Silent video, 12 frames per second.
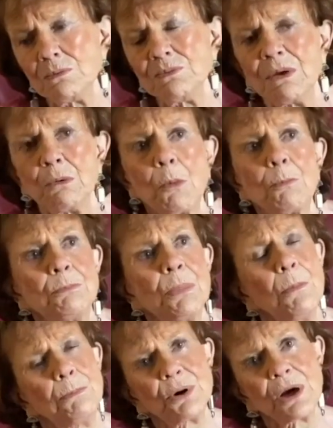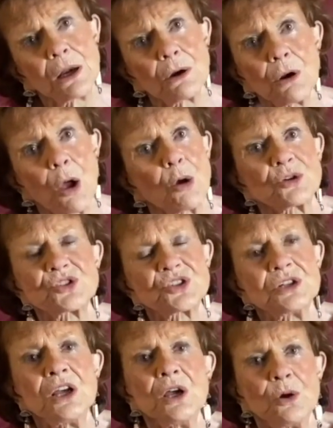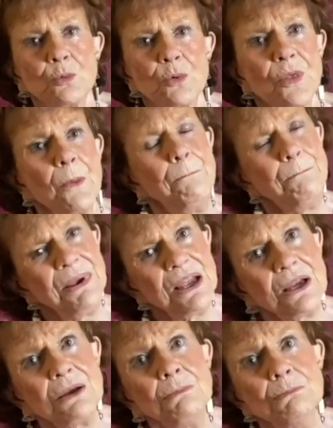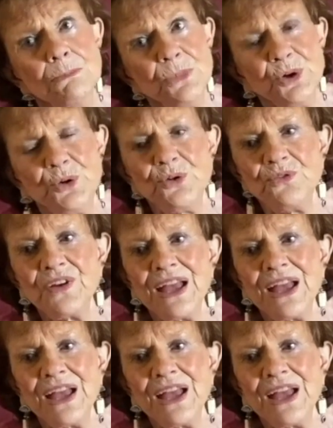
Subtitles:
they were pretty lost with a big move,